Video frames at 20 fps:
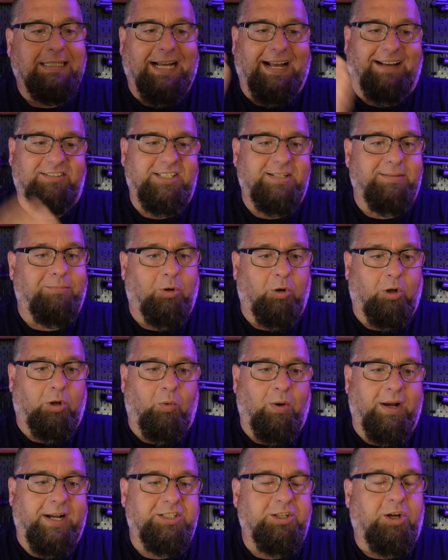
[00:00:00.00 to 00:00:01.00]
I've seen
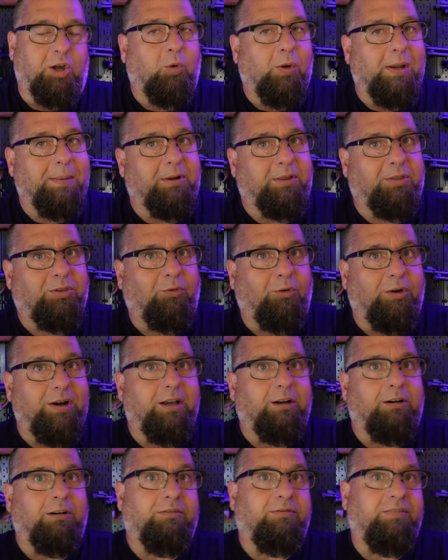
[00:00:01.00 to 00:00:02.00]
bullet weights all the way up to
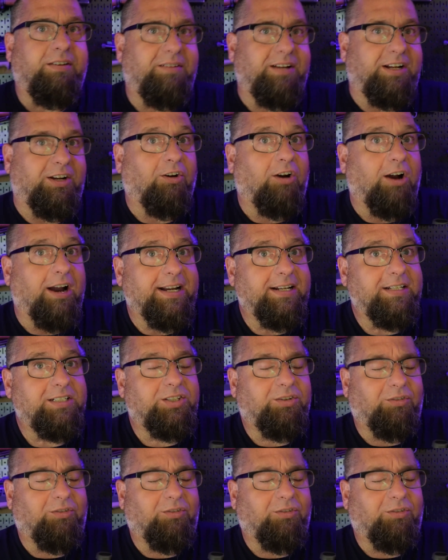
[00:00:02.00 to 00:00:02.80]
350 grains.